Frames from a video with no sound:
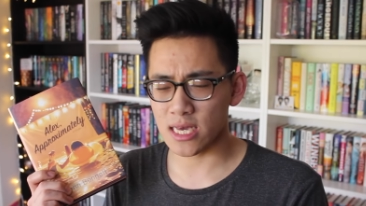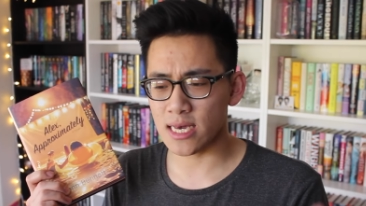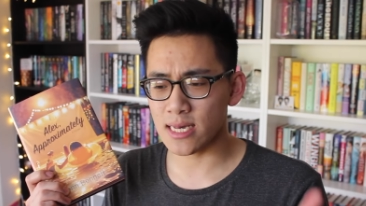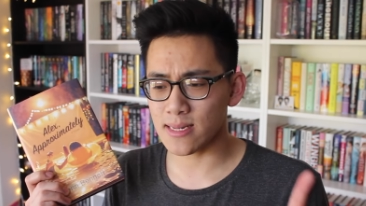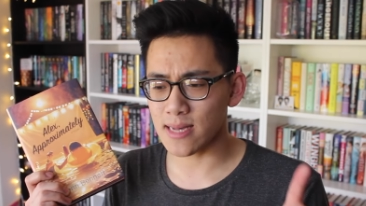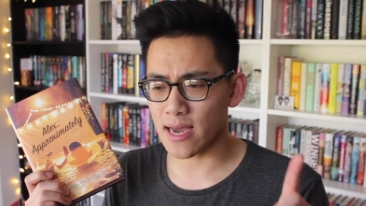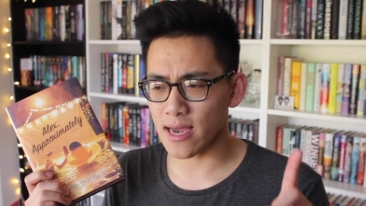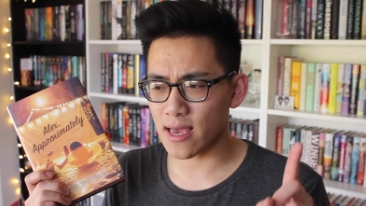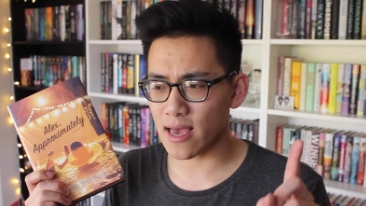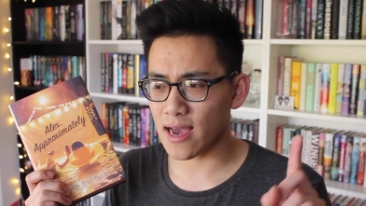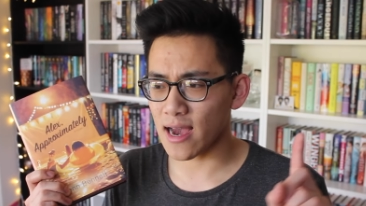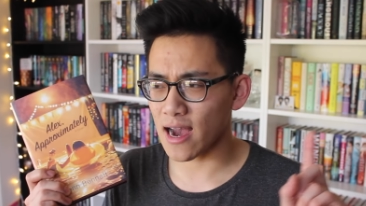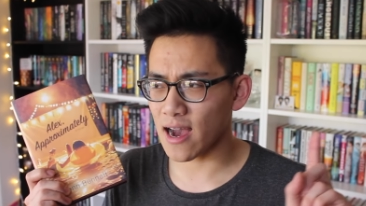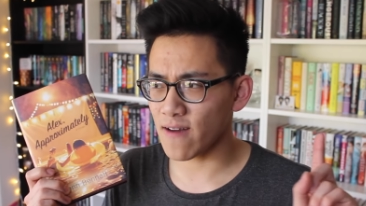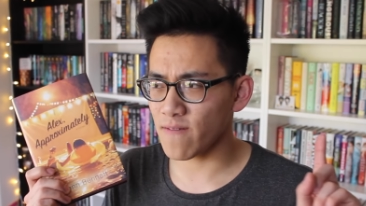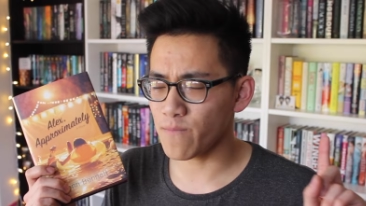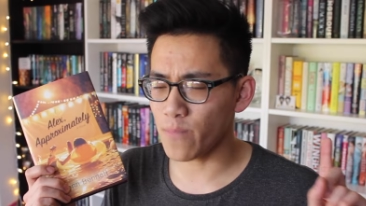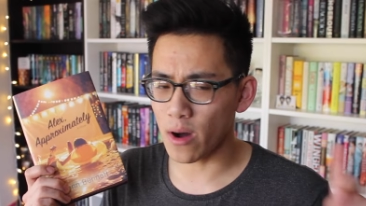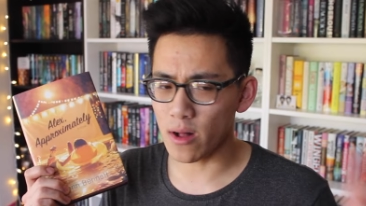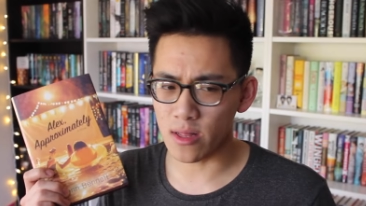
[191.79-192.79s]
He's like
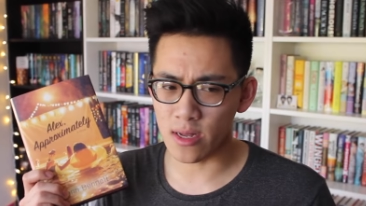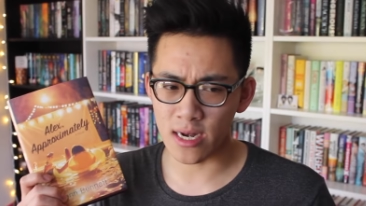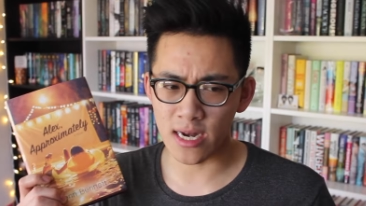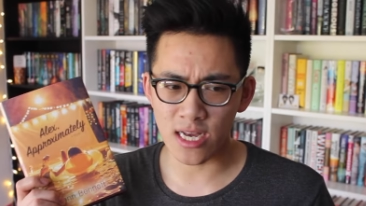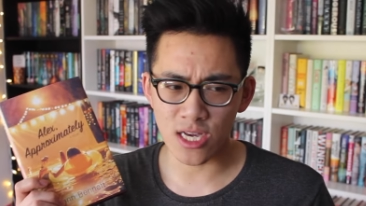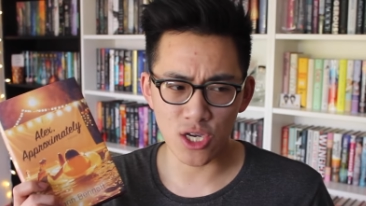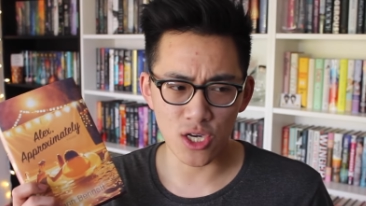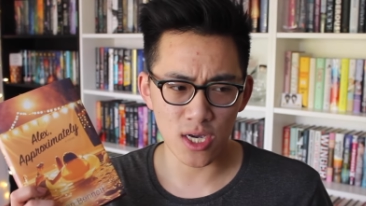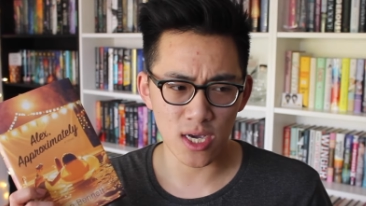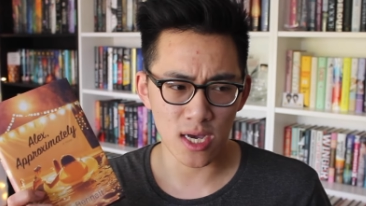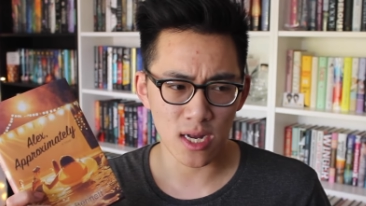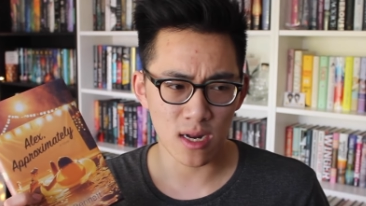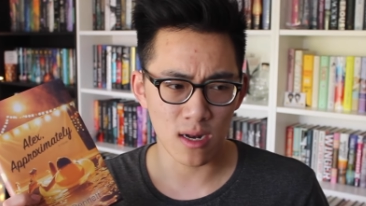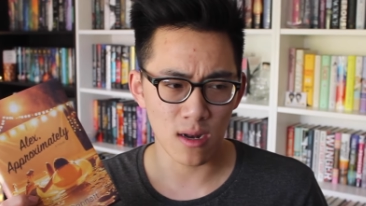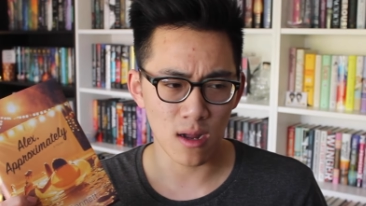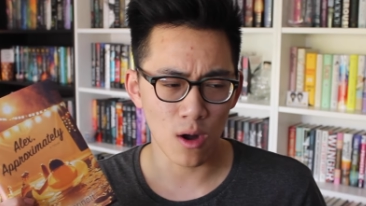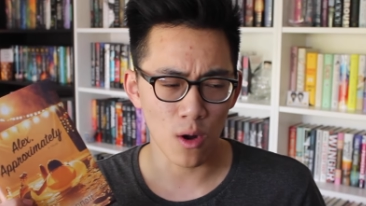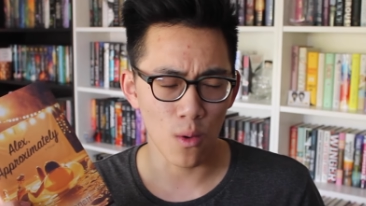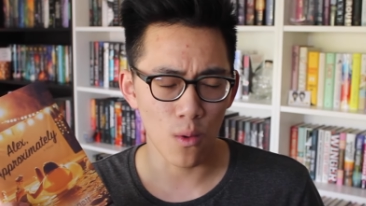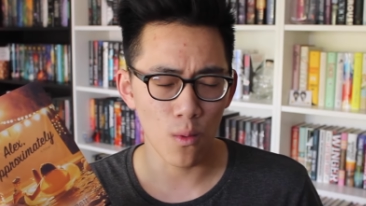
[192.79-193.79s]
half Polynesian
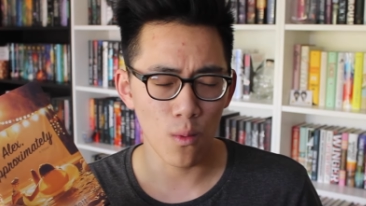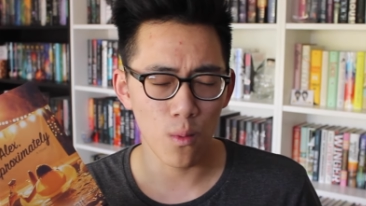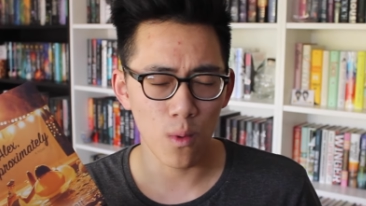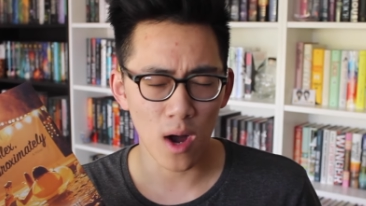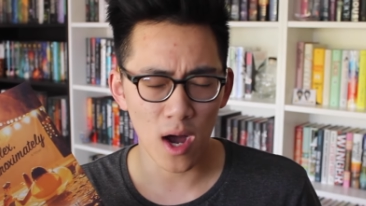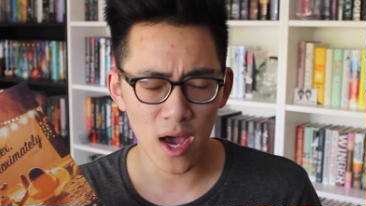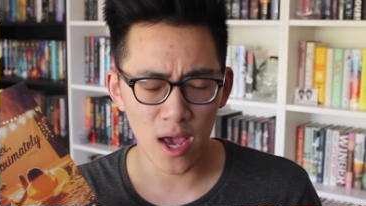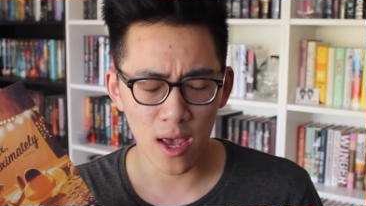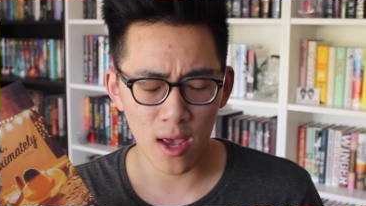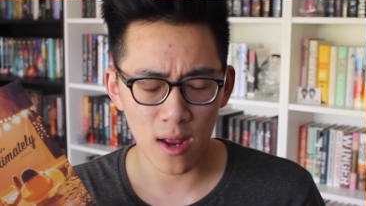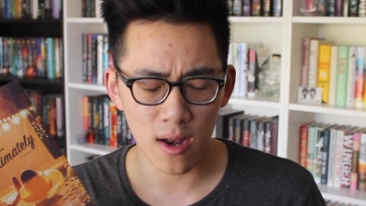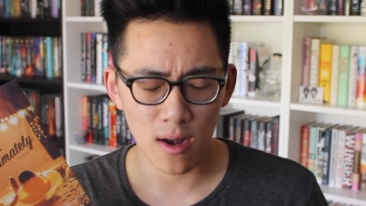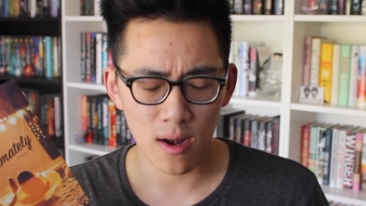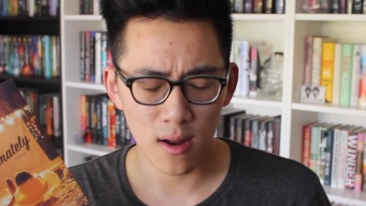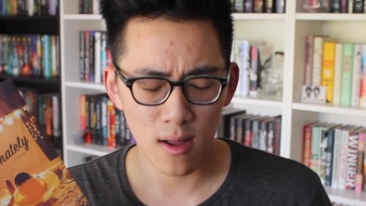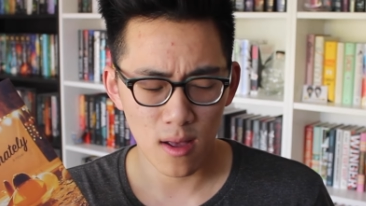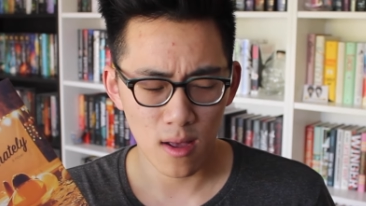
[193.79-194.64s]
and Hawaiian.